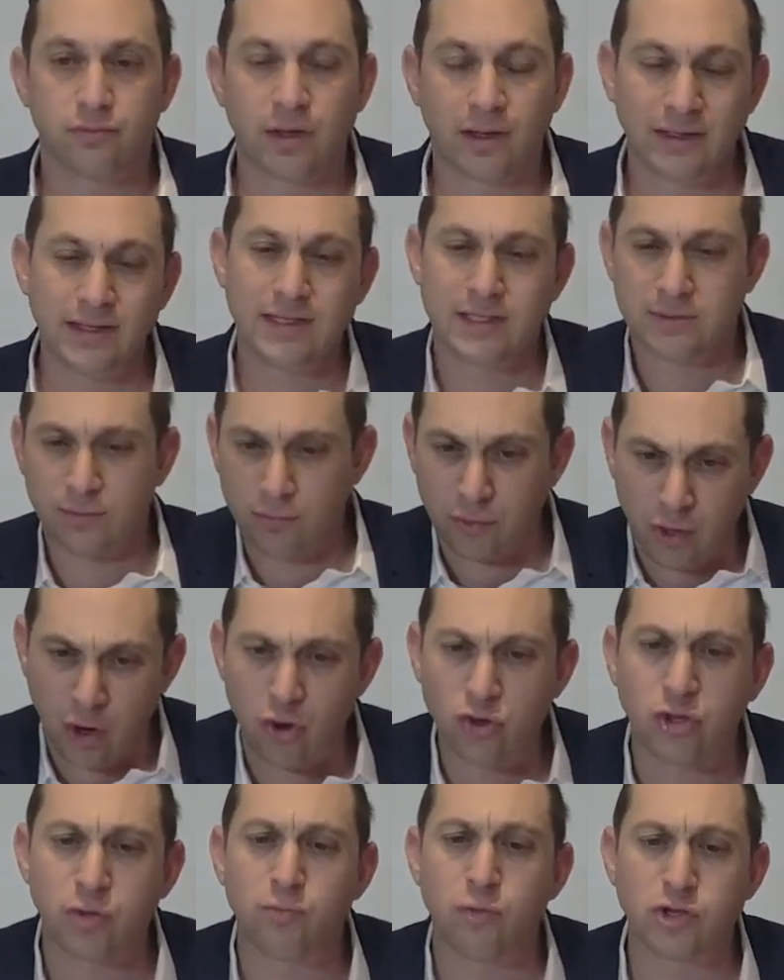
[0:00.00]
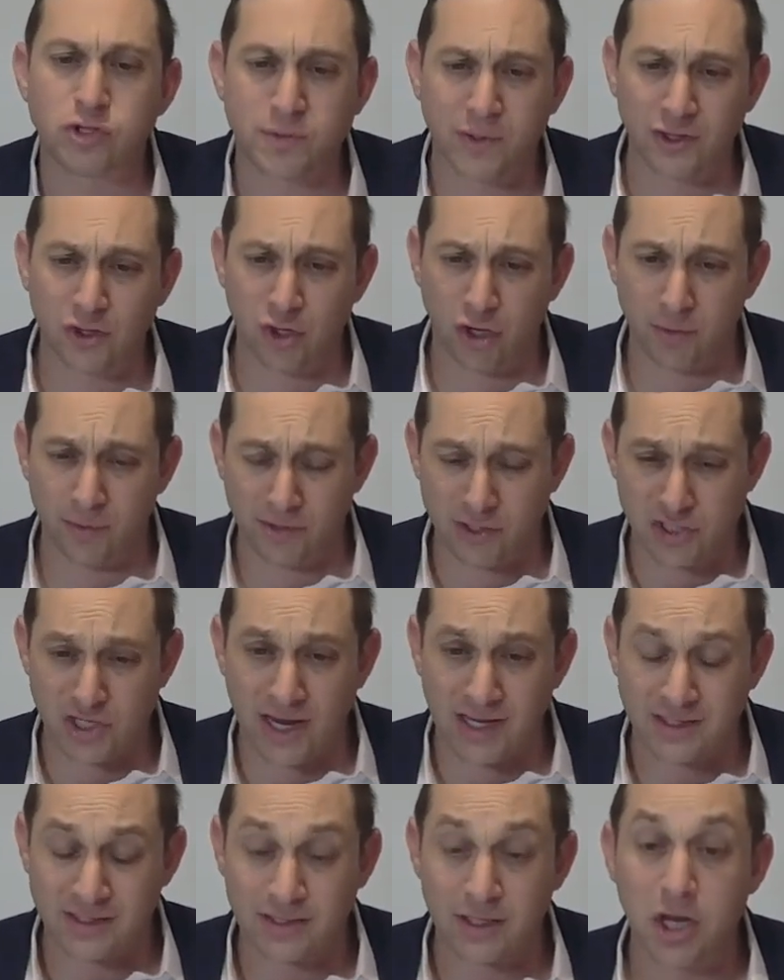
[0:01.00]
At least according to most mandarin and
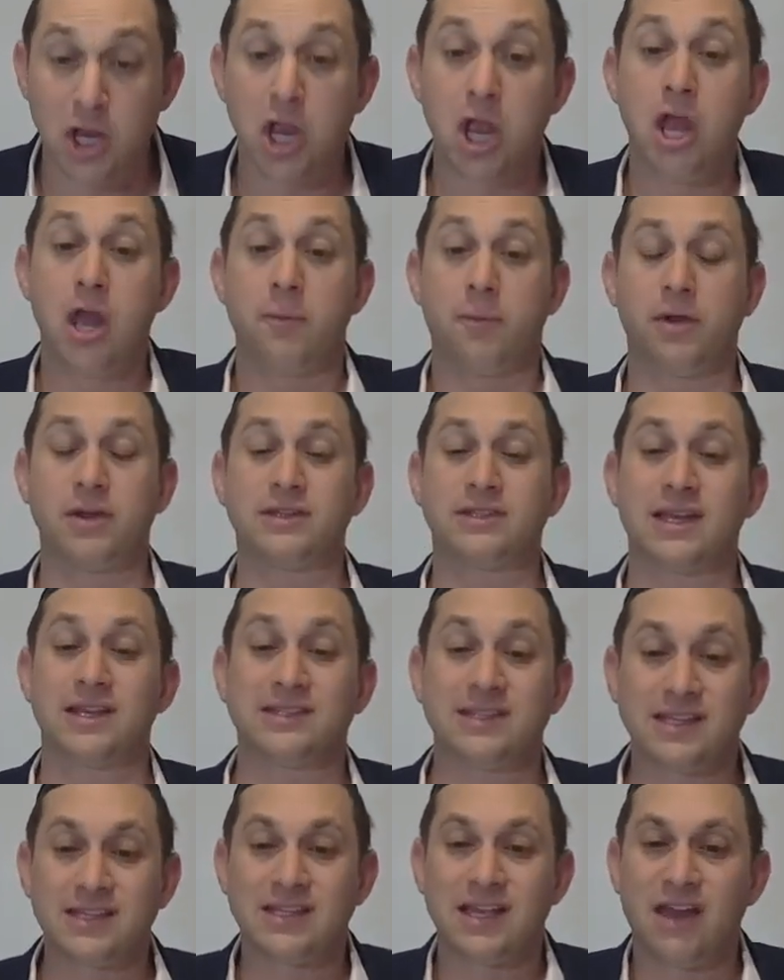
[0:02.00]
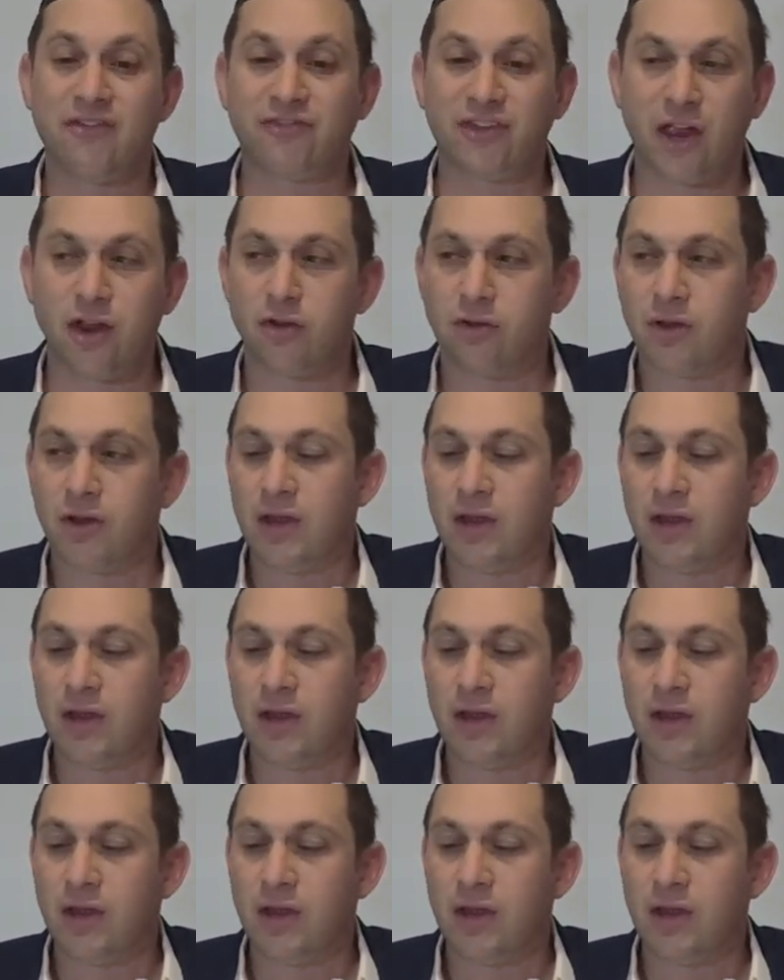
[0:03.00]
Person says, this is hefker,